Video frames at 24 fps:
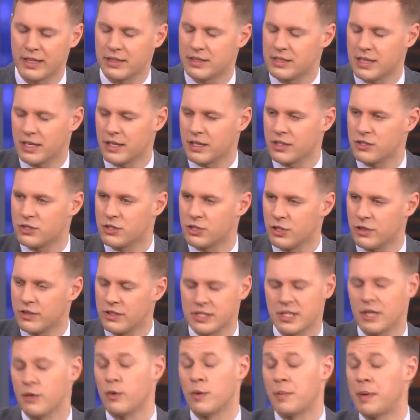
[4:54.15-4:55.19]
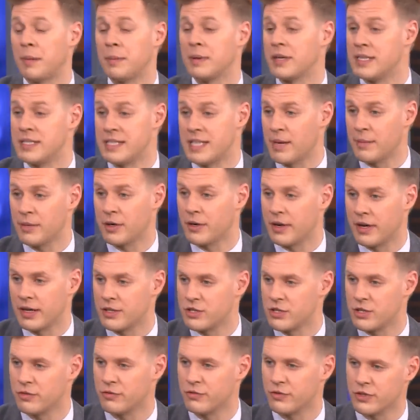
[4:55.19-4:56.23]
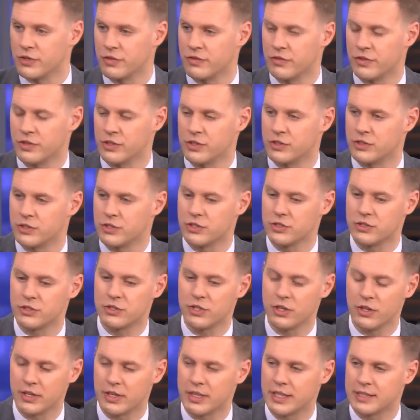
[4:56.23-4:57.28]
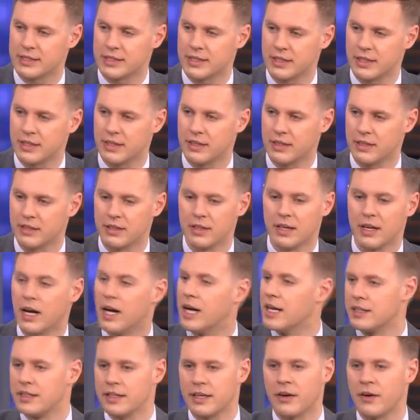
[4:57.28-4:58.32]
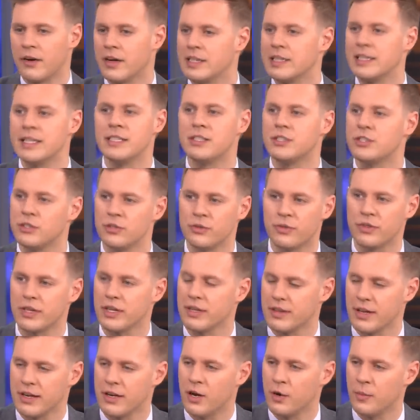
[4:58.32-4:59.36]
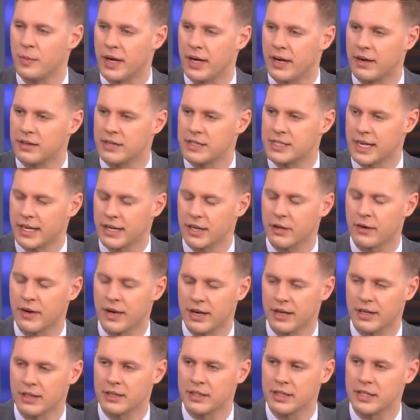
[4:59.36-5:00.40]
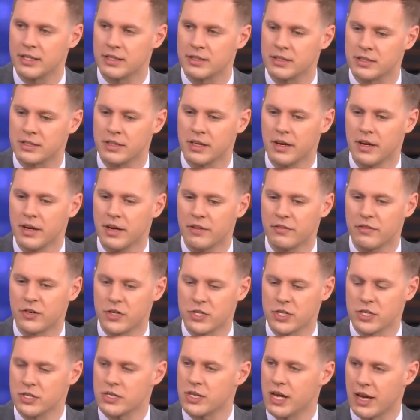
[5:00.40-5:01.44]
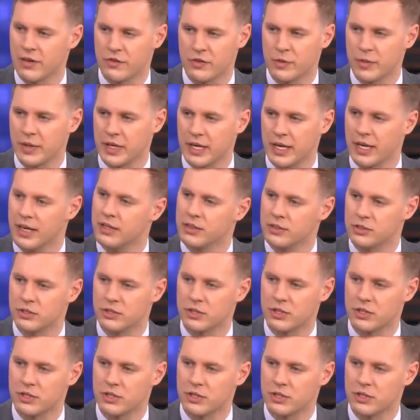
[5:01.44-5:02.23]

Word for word: It's not a conserv. It's not a Republican Democrat issue for for certain. It's in a, a, you know elites who think they know better, technocratic elites versus everybody else.